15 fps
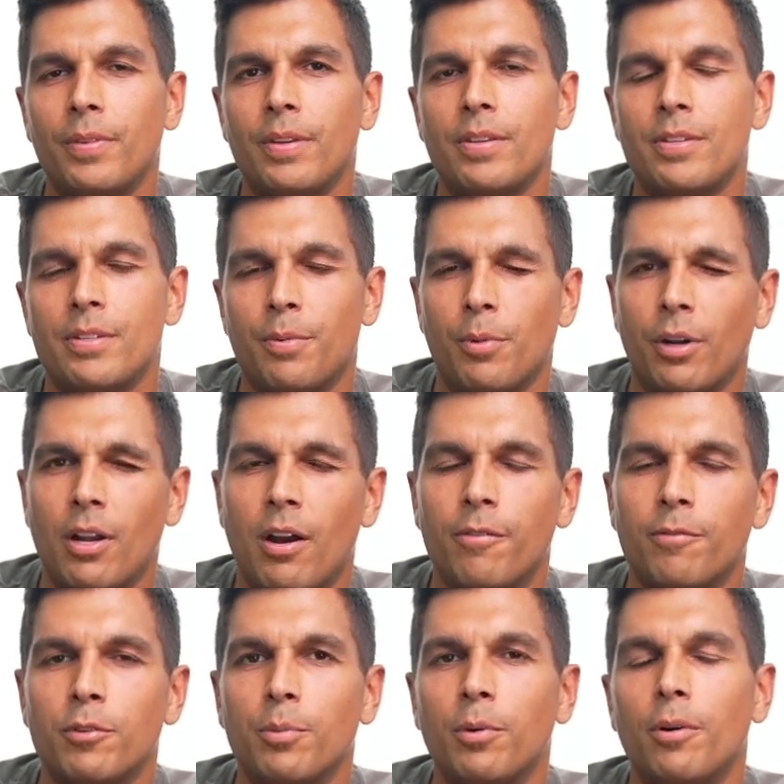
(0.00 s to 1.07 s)
somewhere
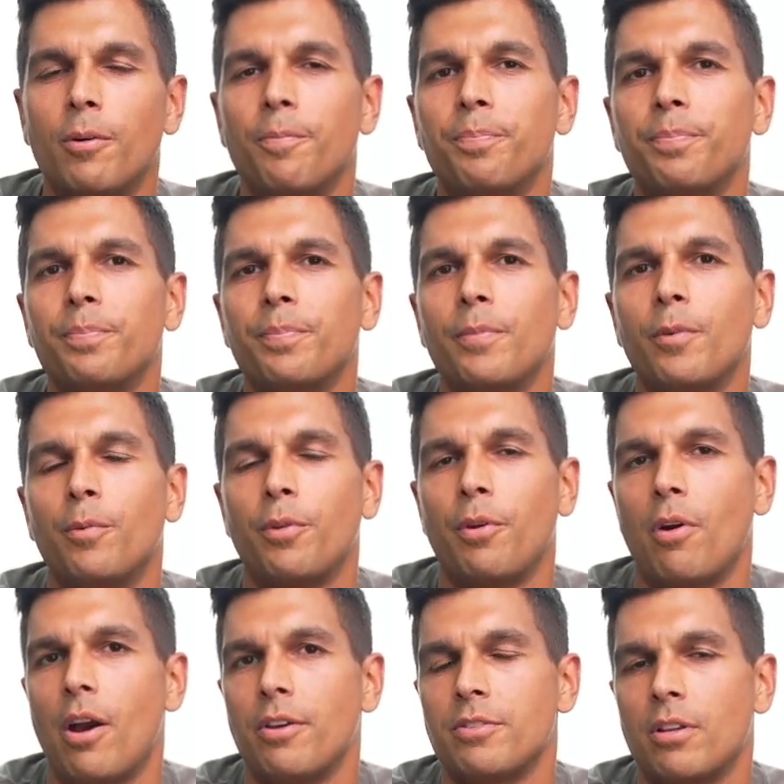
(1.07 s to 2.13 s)
comfortable, with your
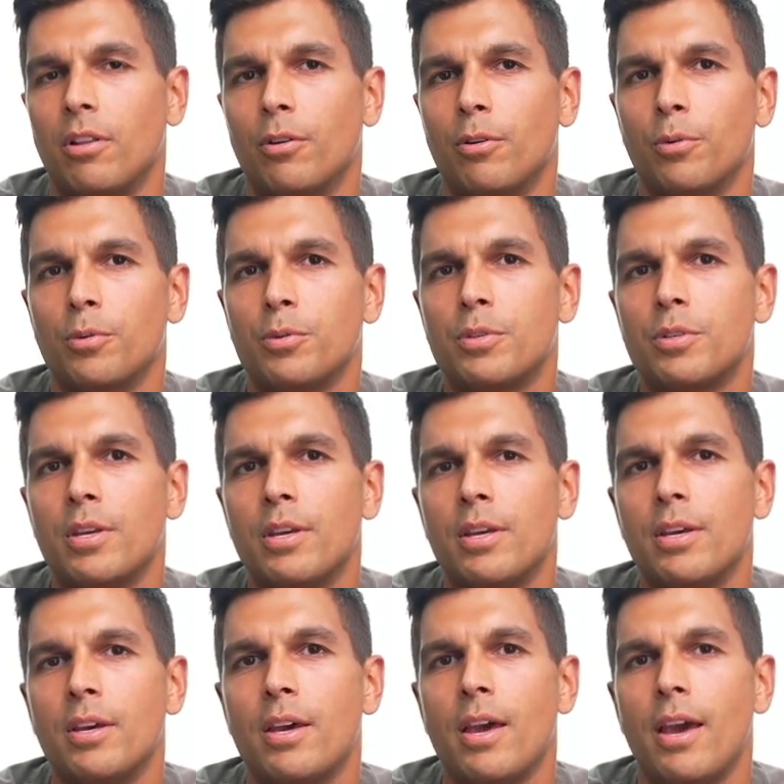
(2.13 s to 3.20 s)
eyes closed.
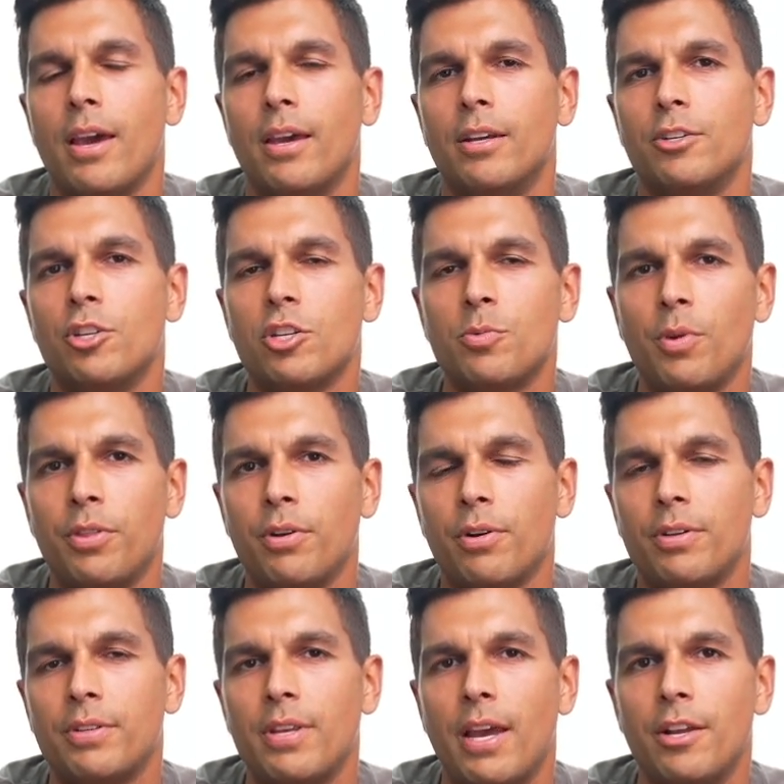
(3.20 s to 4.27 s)
And just with your
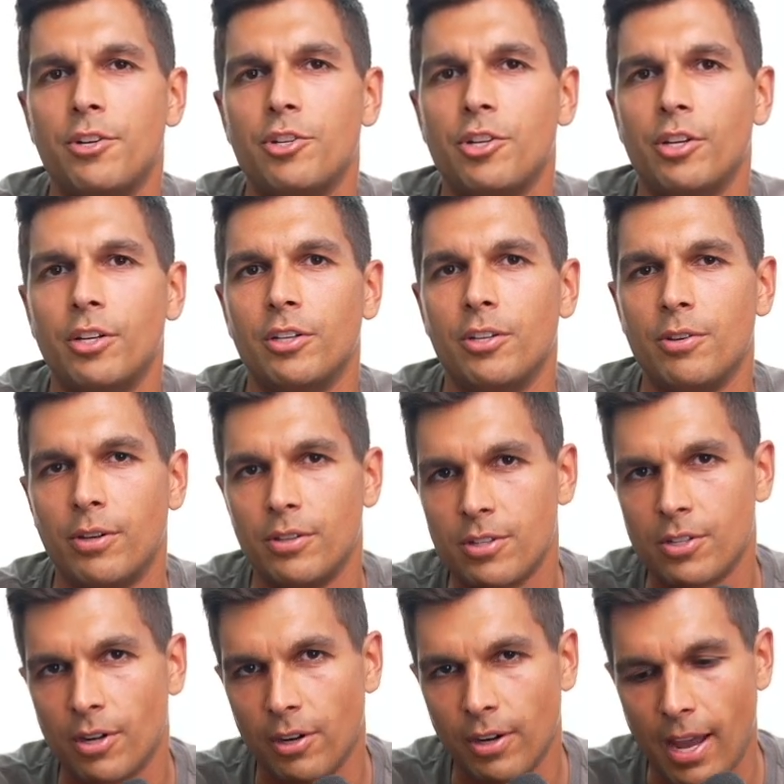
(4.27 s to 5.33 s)
attention, you can
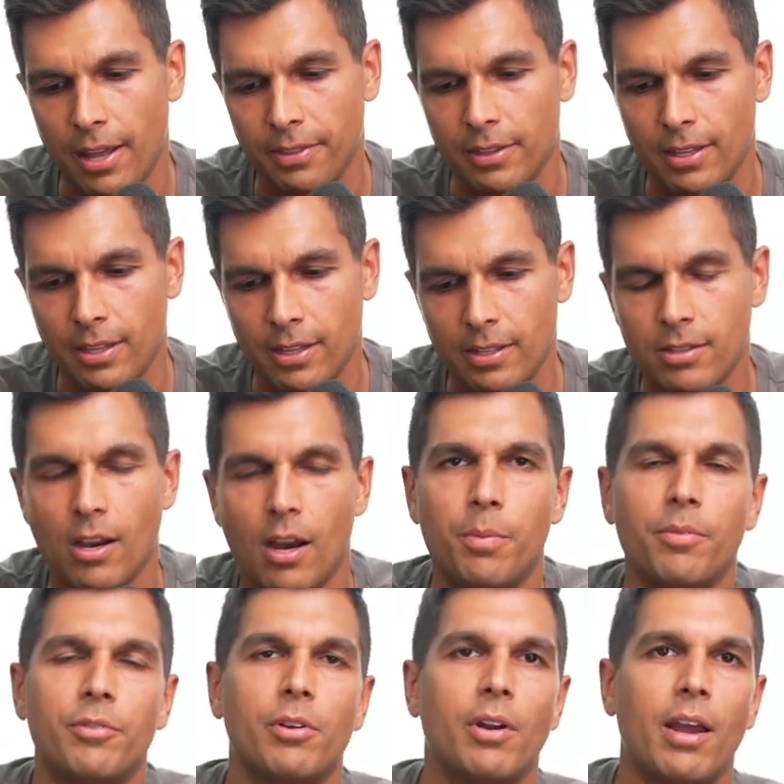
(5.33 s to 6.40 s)
start at the top of
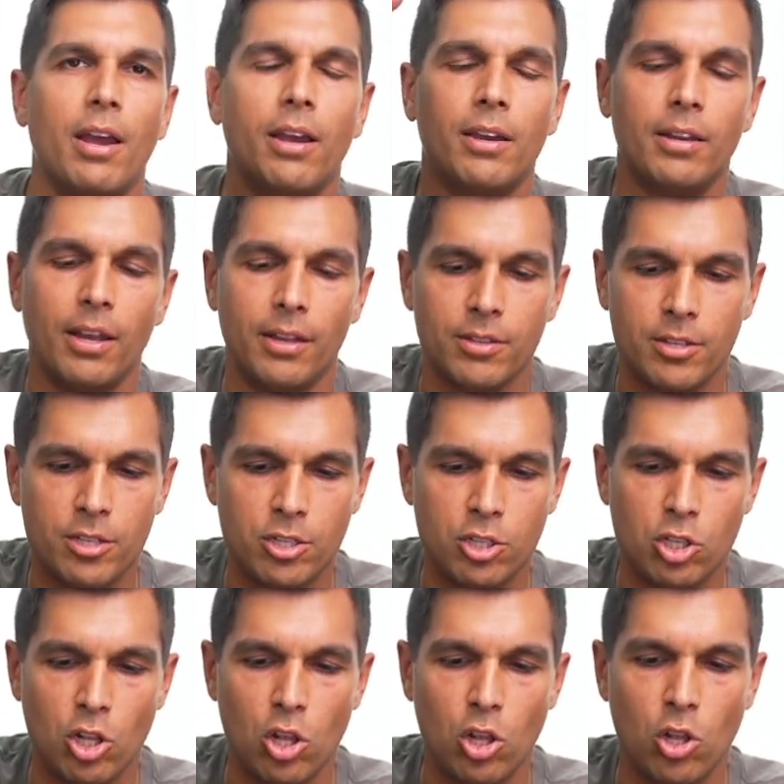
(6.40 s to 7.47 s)
your head and
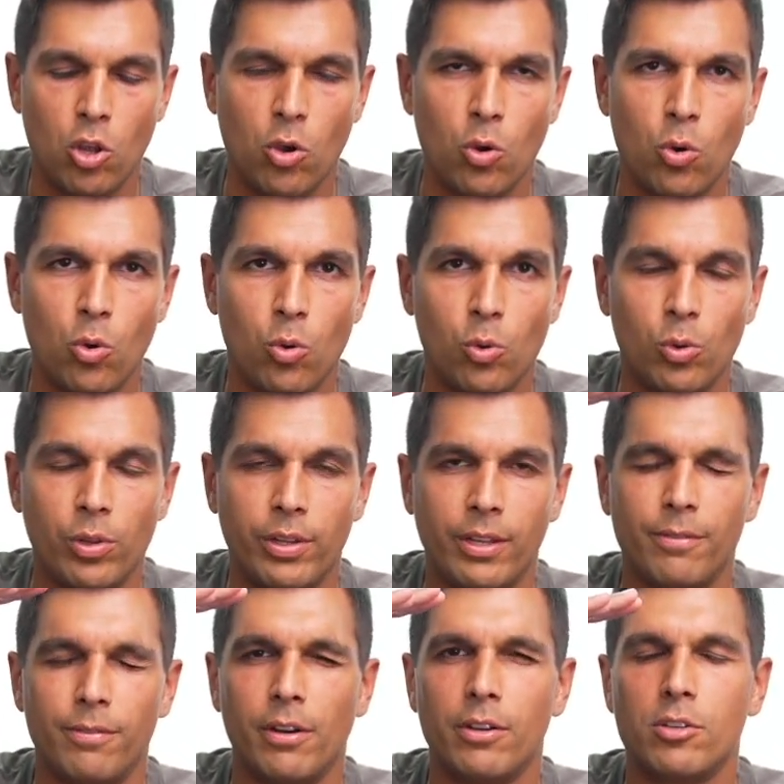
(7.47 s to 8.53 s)
slowly,
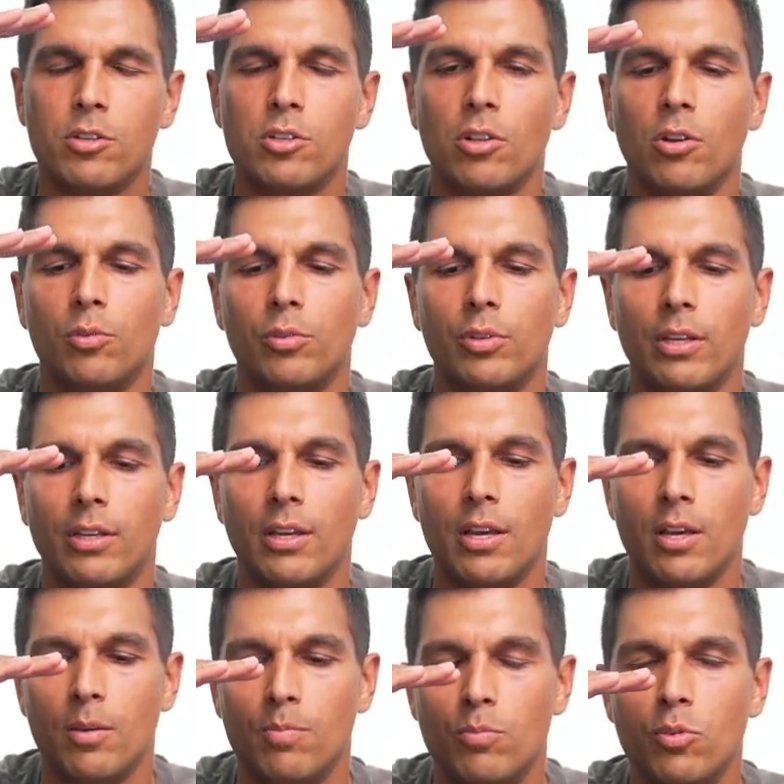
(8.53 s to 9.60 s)
very slowly,
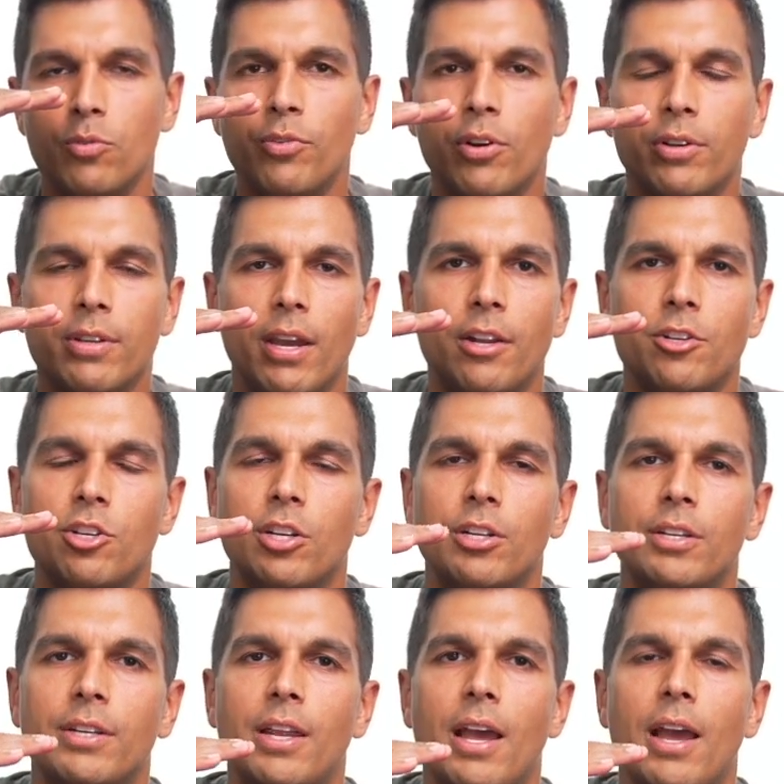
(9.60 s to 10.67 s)
move your
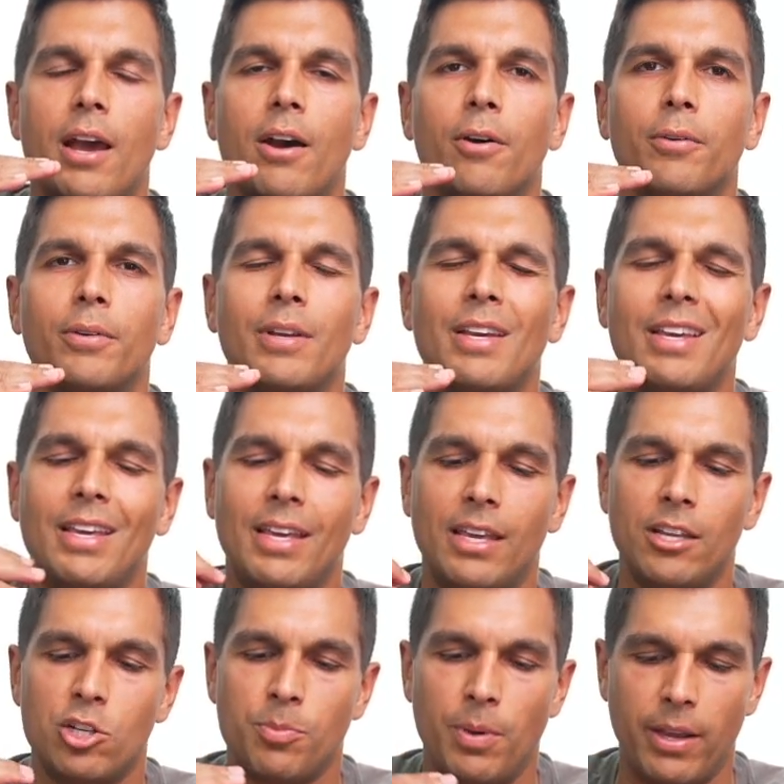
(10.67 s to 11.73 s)
attention down
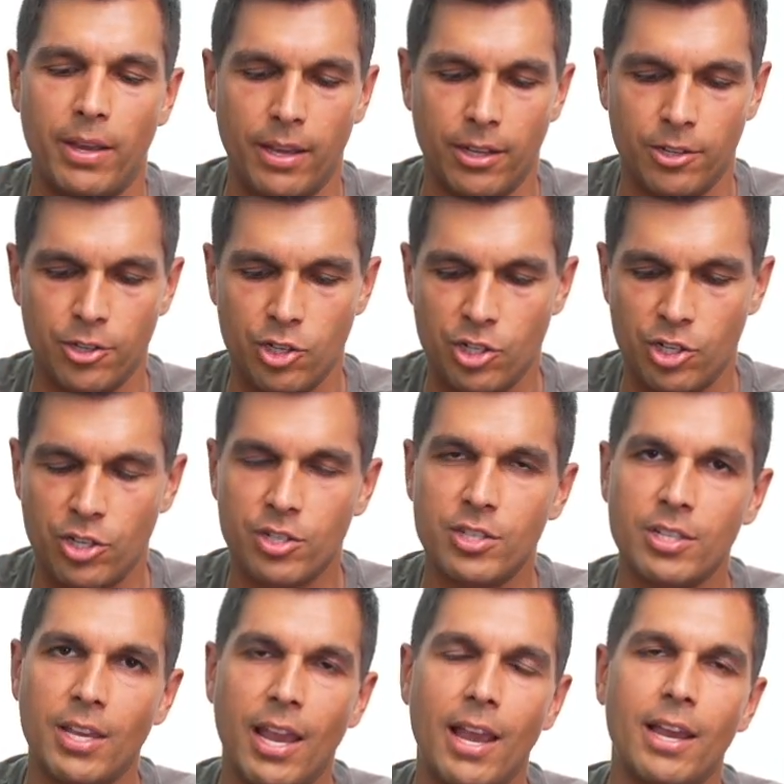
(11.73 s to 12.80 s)
inch by inch, just
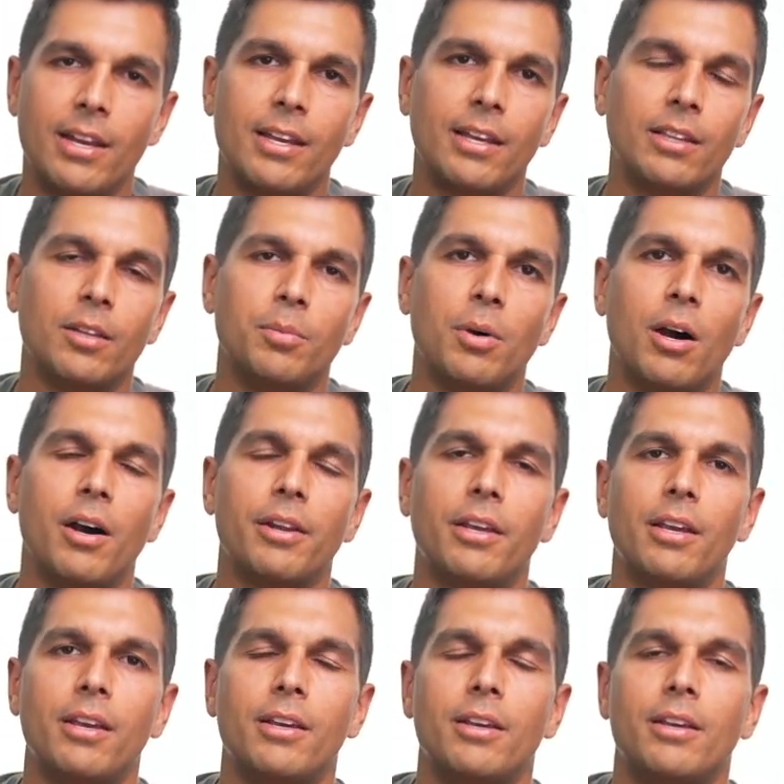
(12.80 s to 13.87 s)
scanning the body,